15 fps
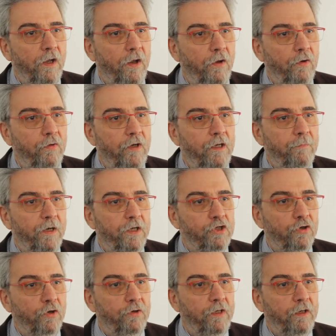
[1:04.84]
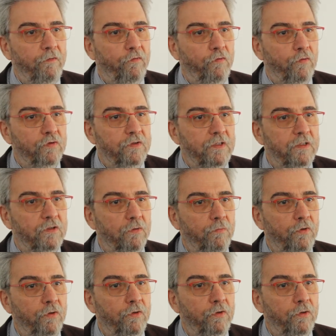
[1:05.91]
only by joining forces
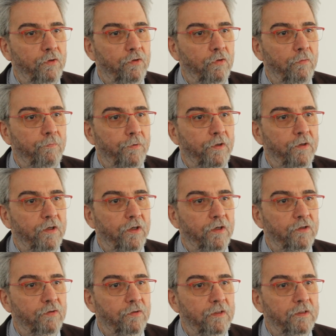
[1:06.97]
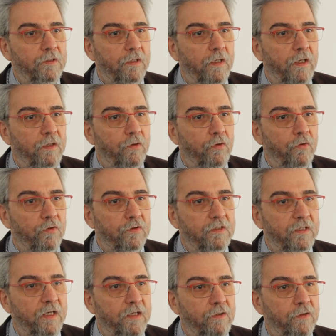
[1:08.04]
among European countries and across
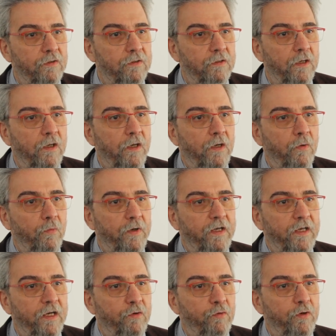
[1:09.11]
sectors, we can